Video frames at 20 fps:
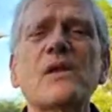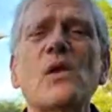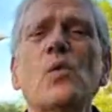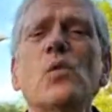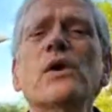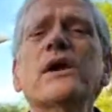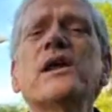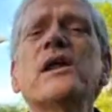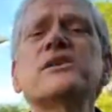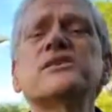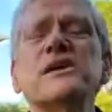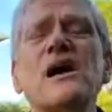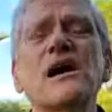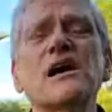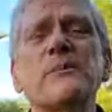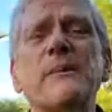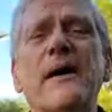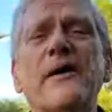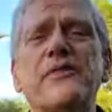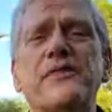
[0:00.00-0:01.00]
We're going to talk
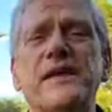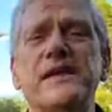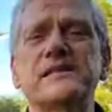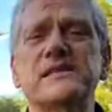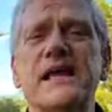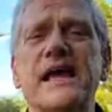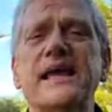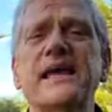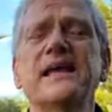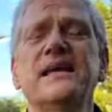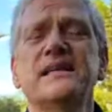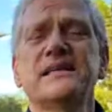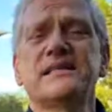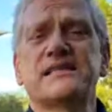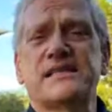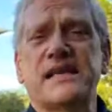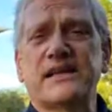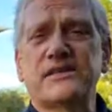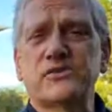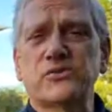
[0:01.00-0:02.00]
about things like
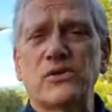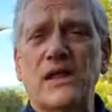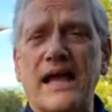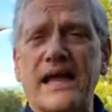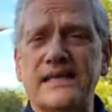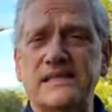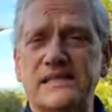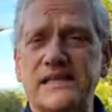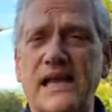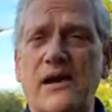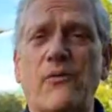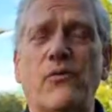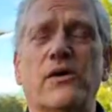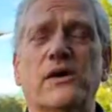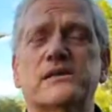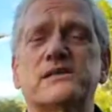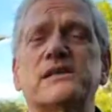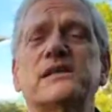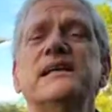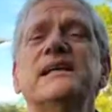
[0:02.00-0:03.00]
centralized
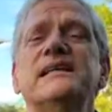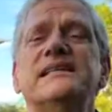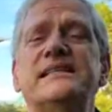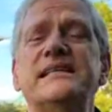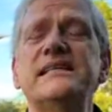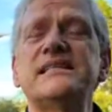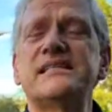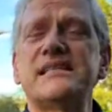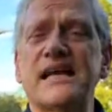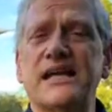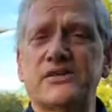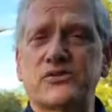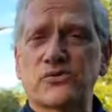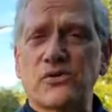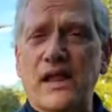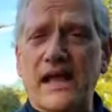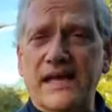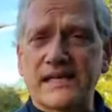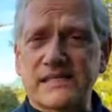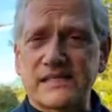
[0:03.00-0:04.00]
networks,
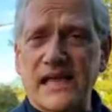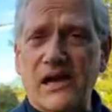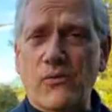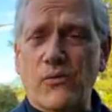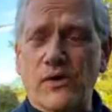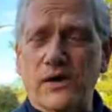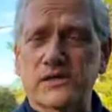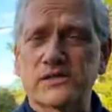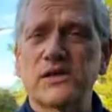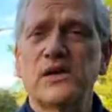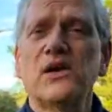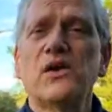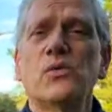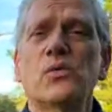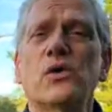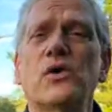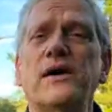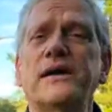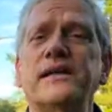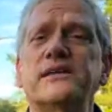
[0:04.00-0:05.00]
decentralized networks.
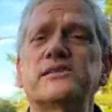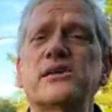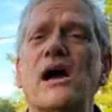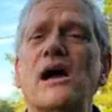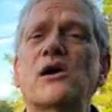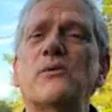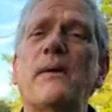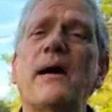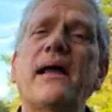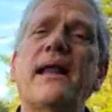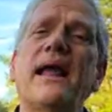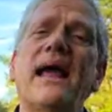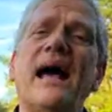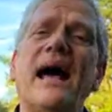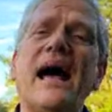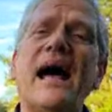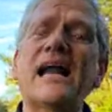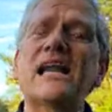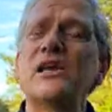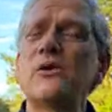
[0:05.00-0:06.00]
We're going to talk about
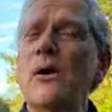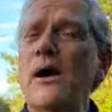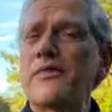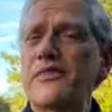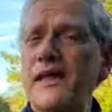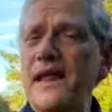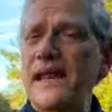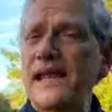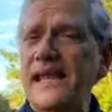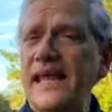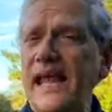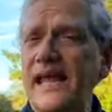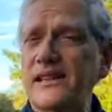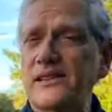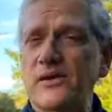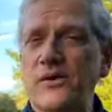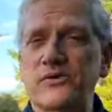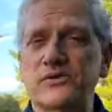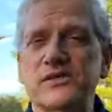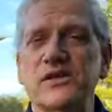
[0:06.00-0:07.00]
how do you authenticate
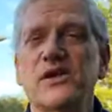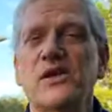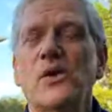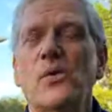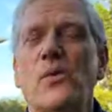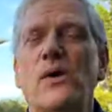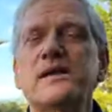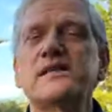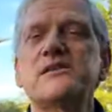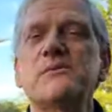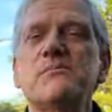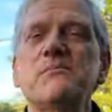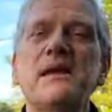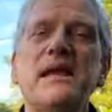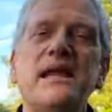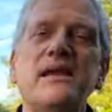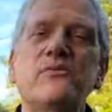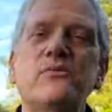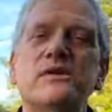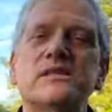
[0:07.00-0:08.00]
those? What does it
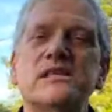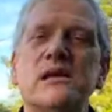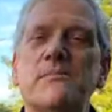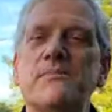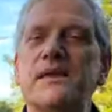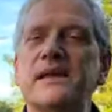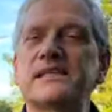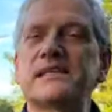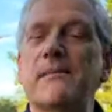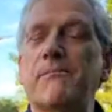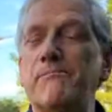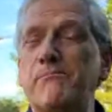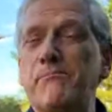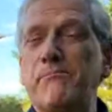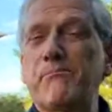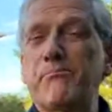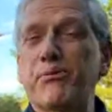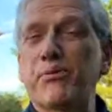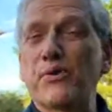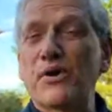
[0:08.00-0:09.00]
mean when something's a
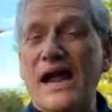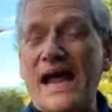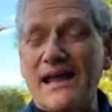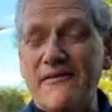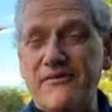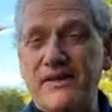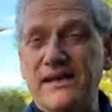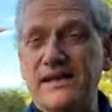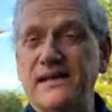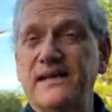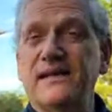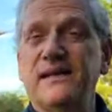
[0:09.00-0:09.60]
private